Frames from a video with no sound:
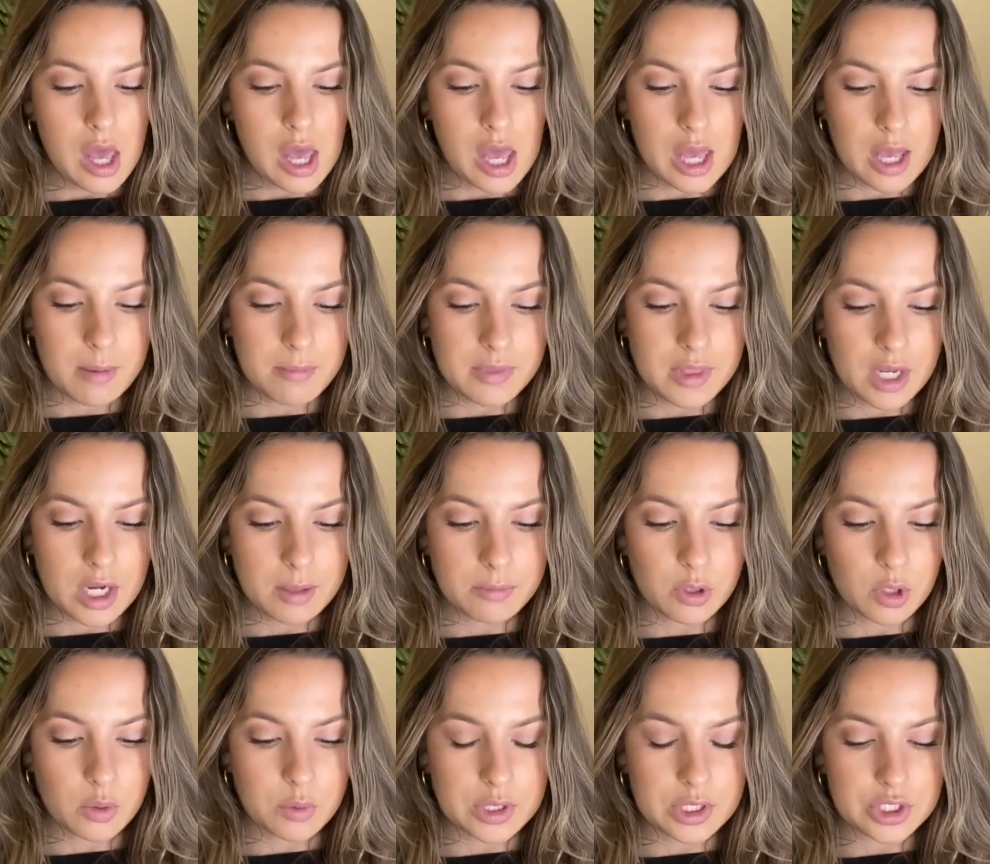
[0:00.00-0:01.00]
Um, then I'm
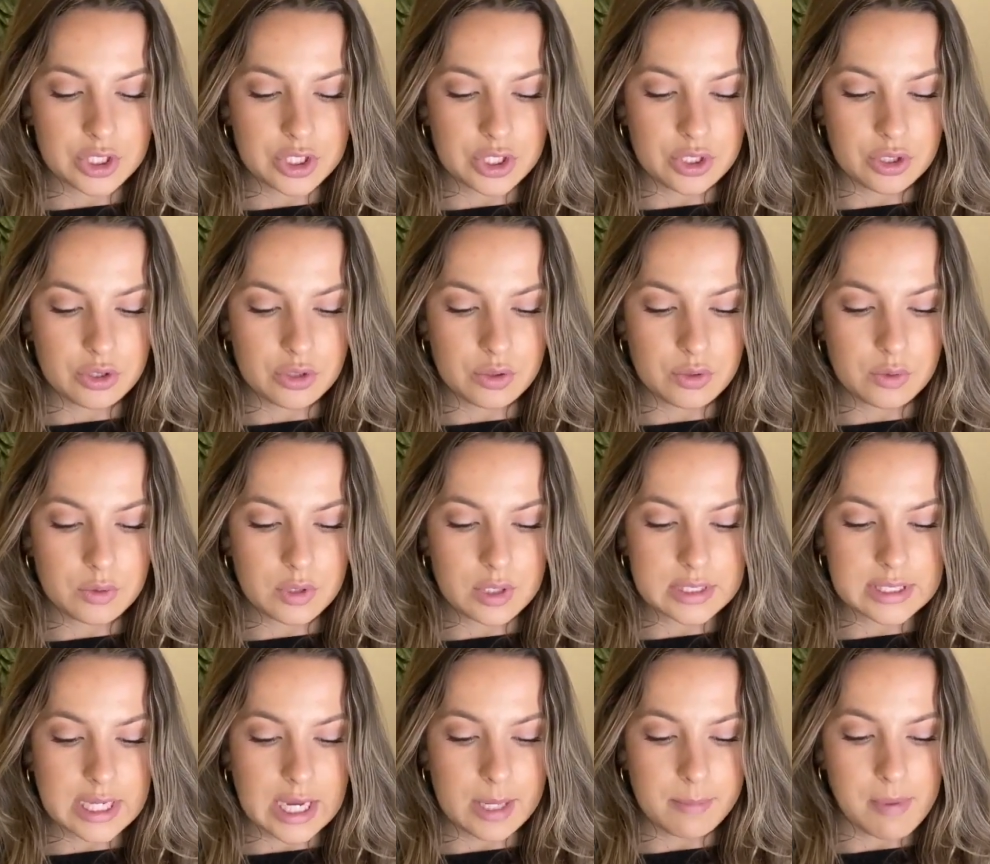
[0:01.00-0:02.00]
going to
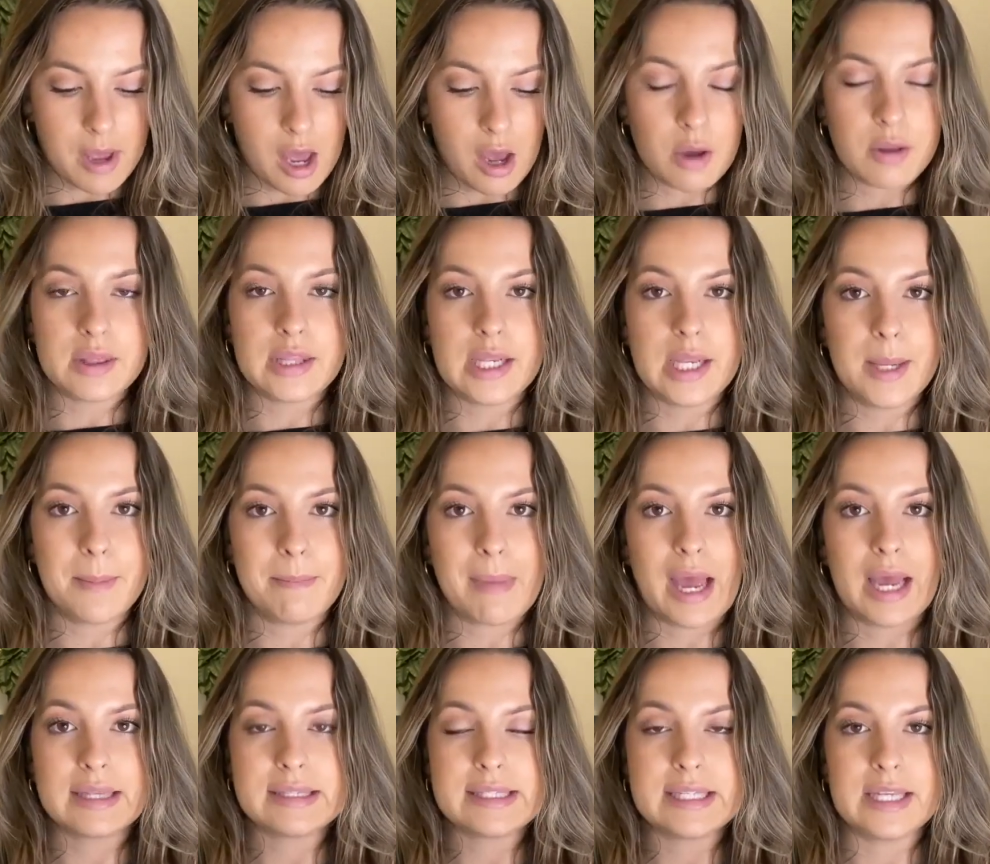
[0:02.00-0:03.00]
type out the
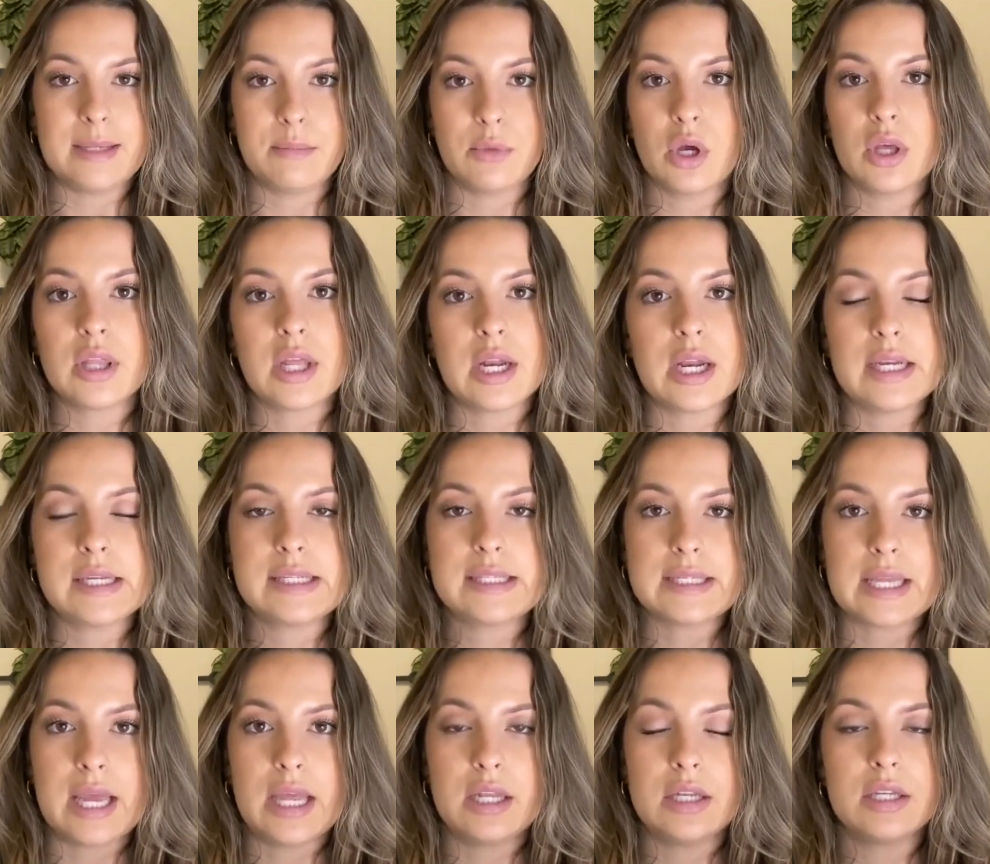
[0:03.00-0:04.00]
mass email that I
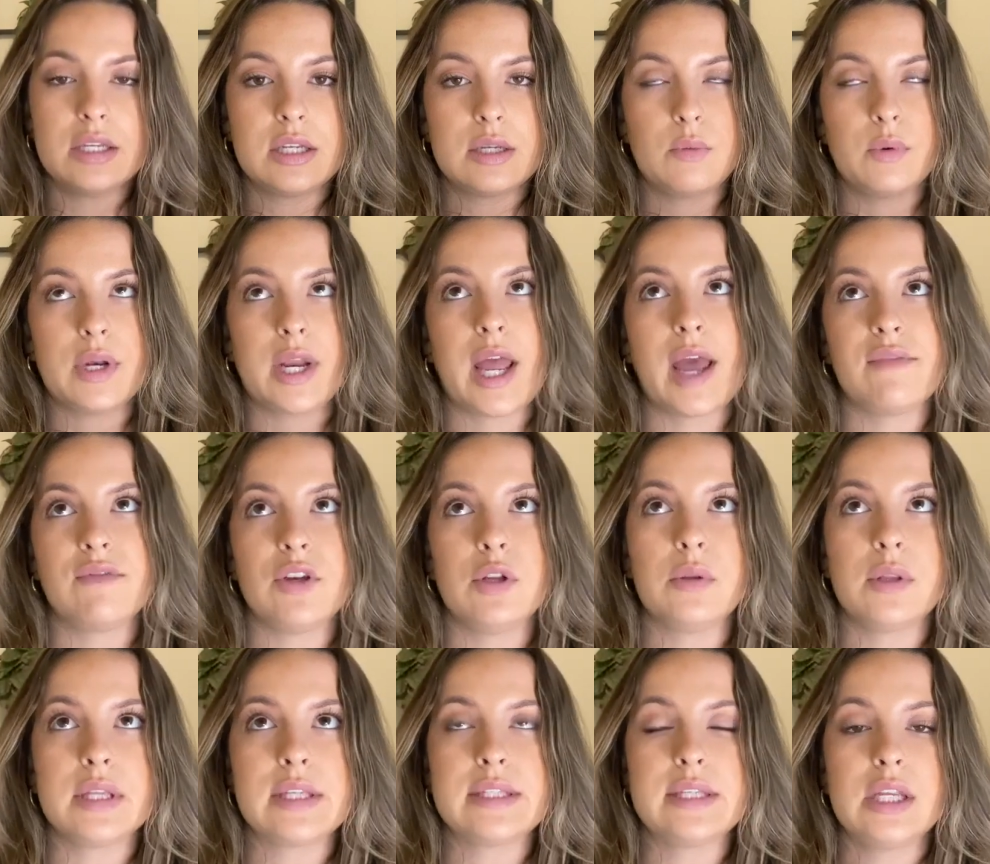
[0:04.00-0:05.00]
send when I have a
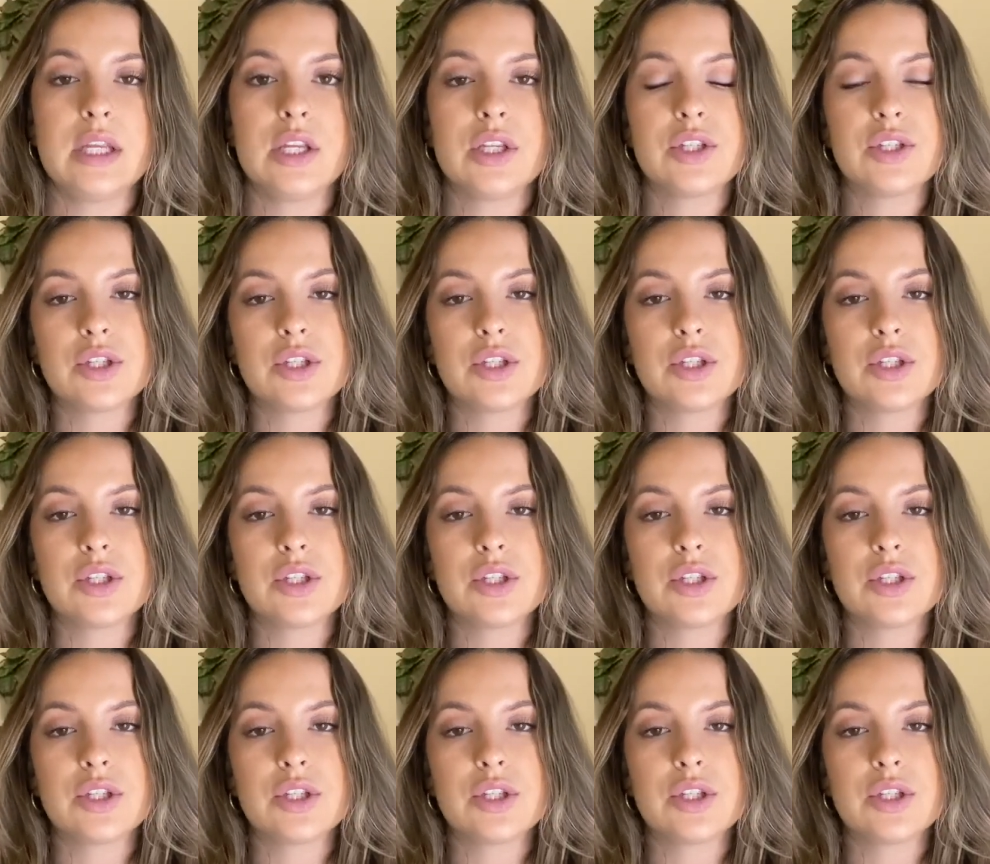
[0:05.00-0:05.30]
new listing.